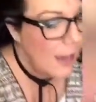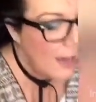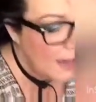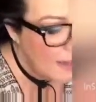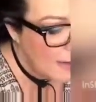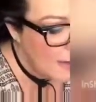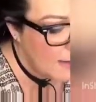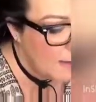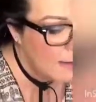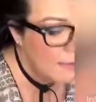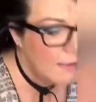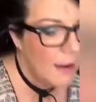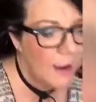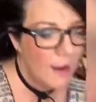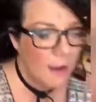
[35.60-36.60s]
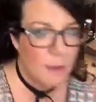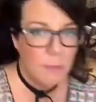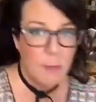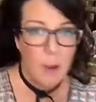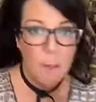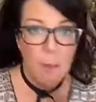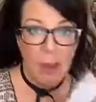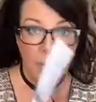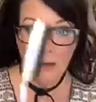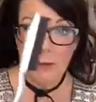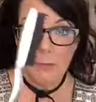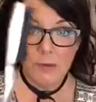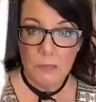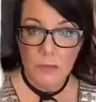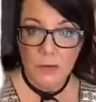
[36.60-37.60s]
and a
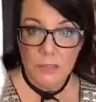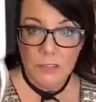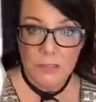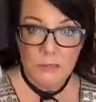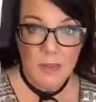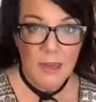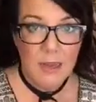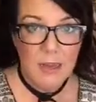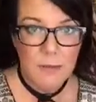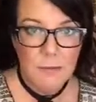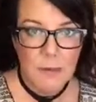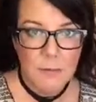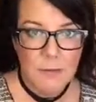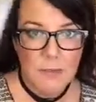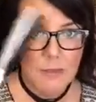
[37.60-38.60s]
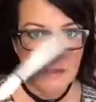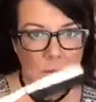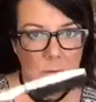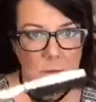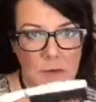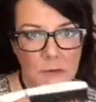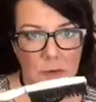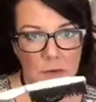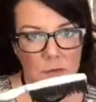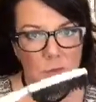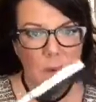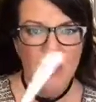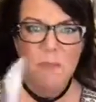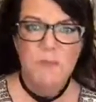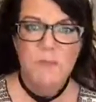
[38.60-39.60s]
backcombing brush, and maybe a little bit of
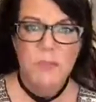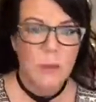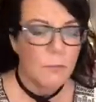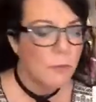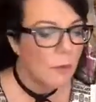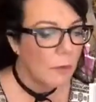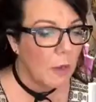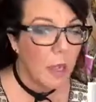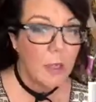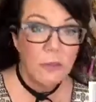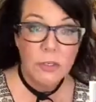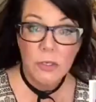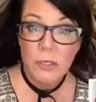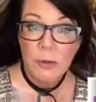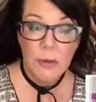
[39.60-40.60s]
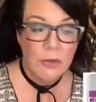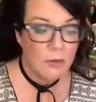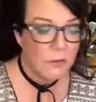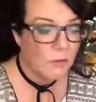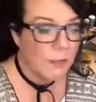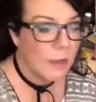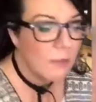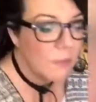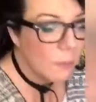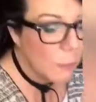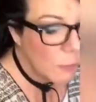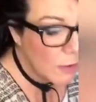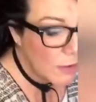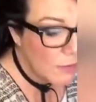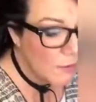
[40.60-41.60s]
hairspray. So I'll show you how to do that. So
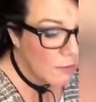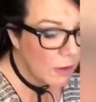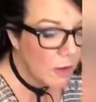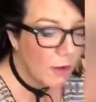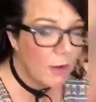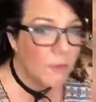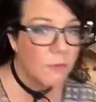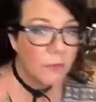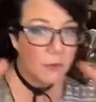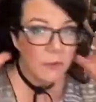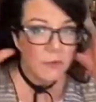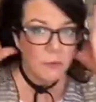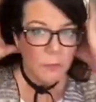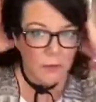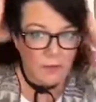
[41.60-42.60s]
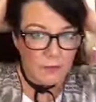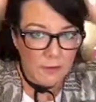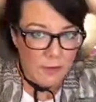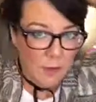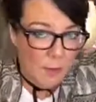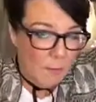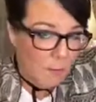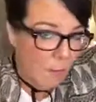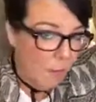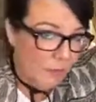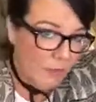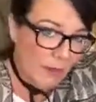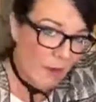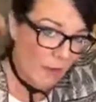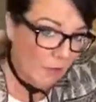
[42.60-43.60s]
we're gonna start off first with
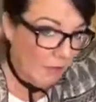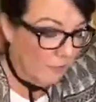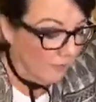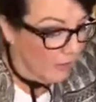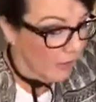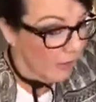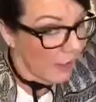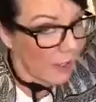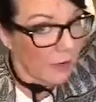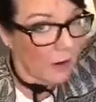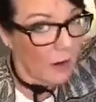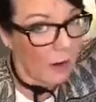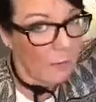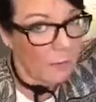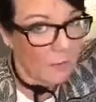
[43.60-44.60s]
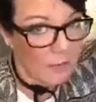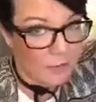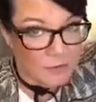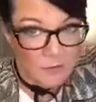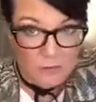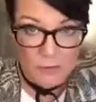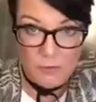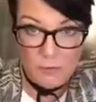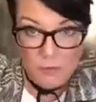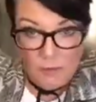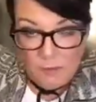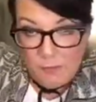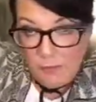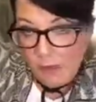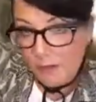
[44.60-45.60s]
pulling all of your hair up into
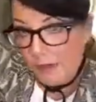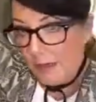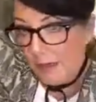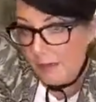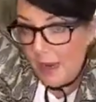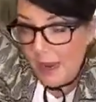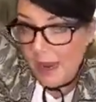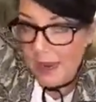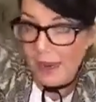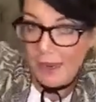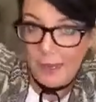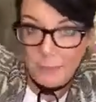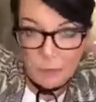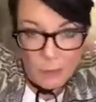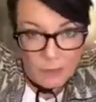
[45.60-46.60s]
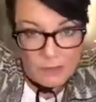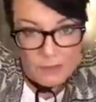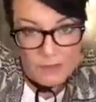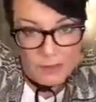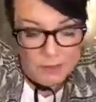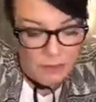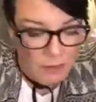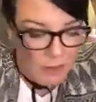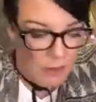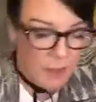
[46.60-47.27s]
a very high ponytail.